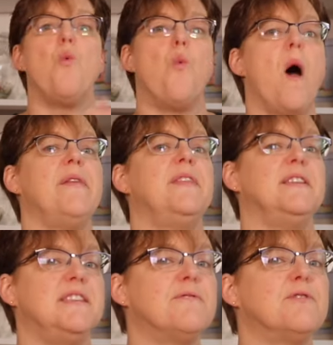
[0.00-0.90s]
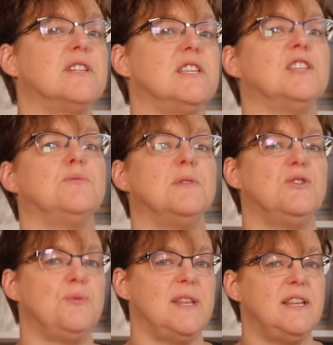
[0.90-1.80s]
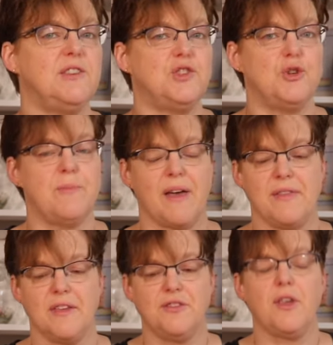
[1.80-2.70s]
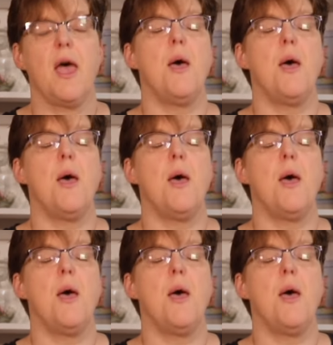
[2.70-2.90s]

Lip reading: what the difference is between these two methods.